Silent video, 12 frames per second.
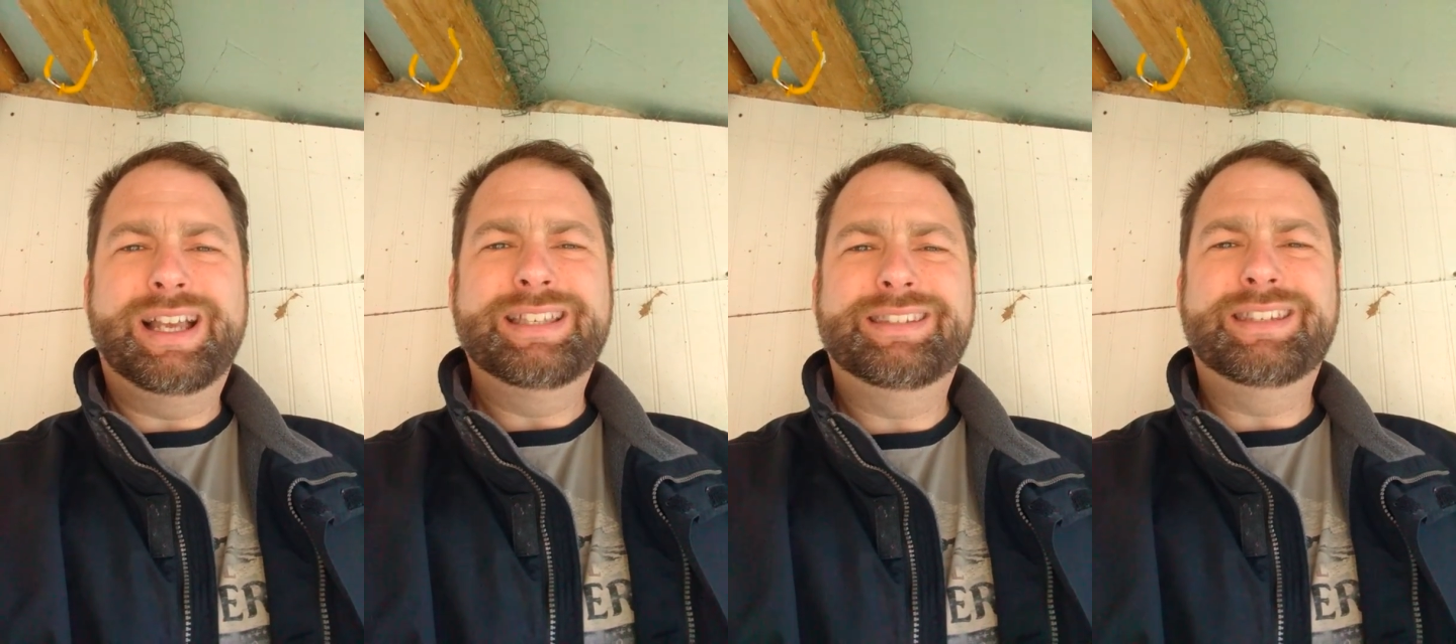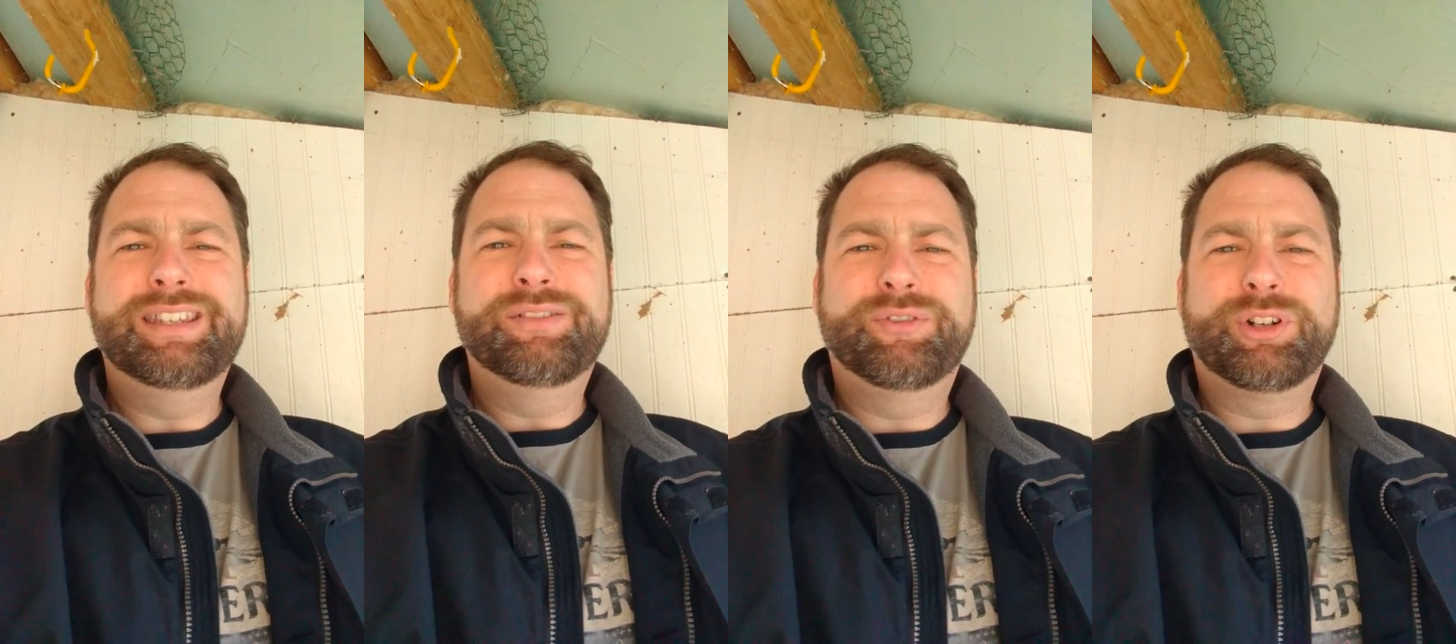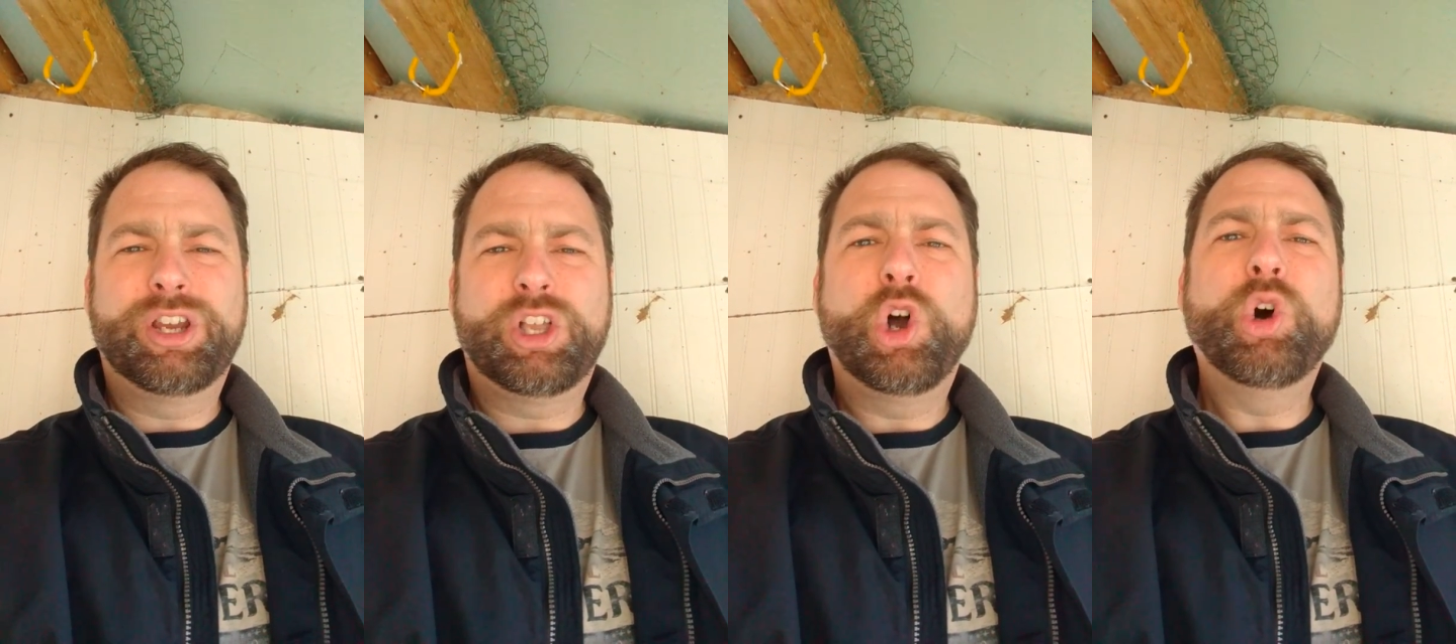icy and
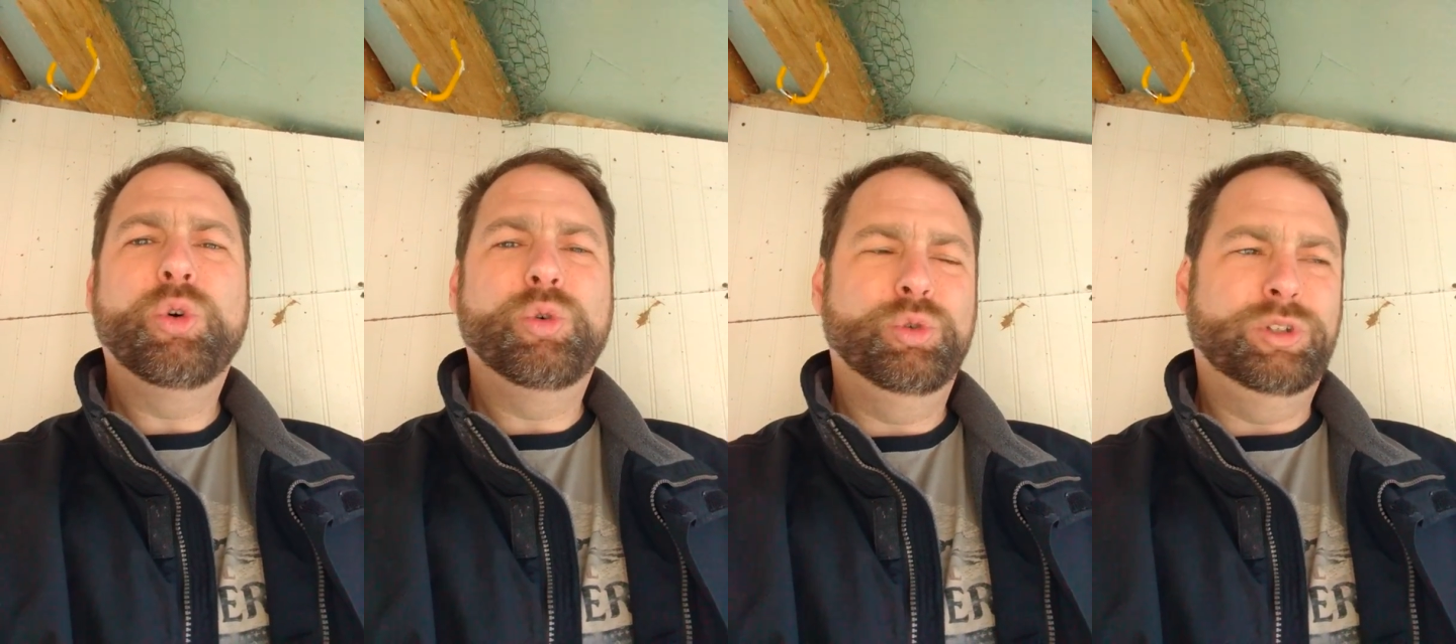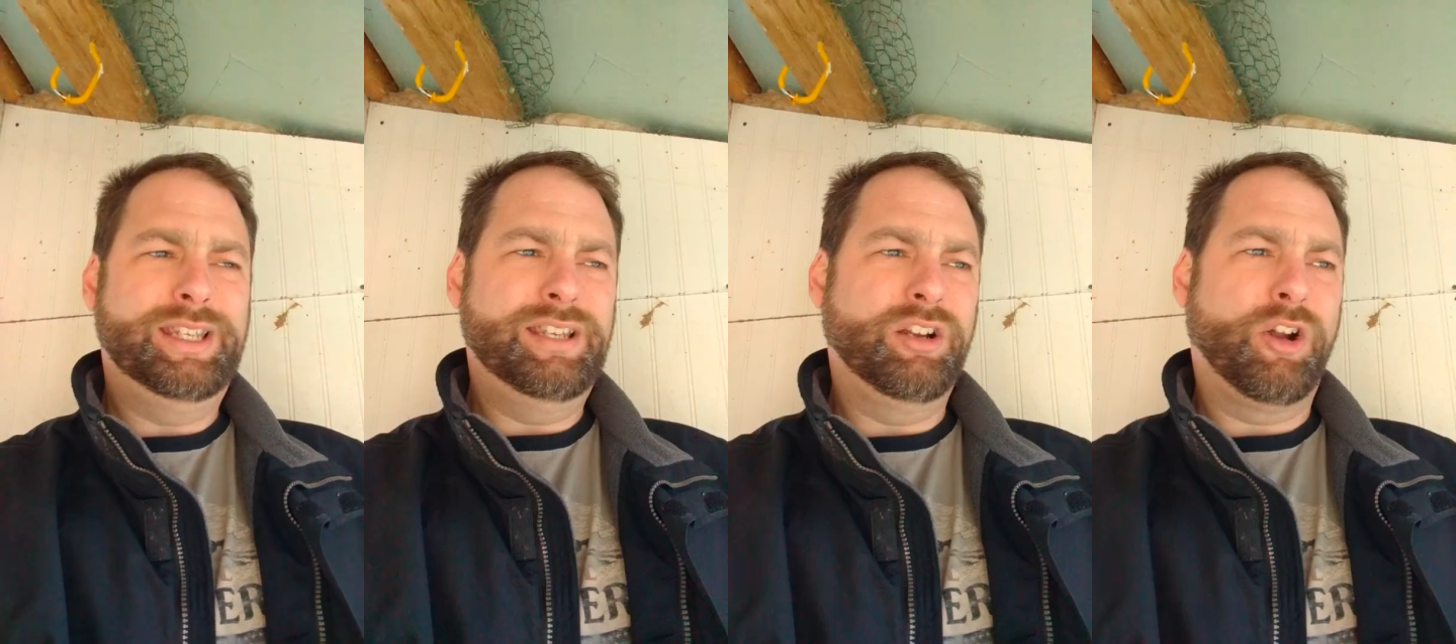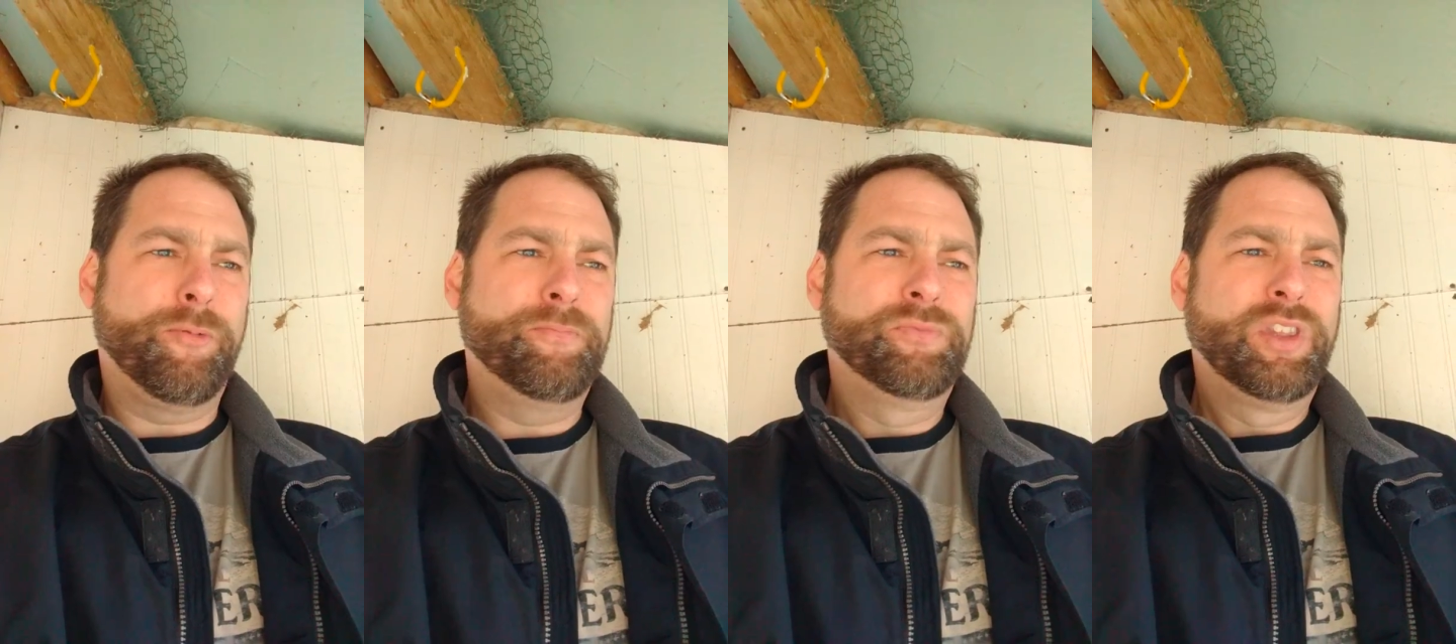very cold here.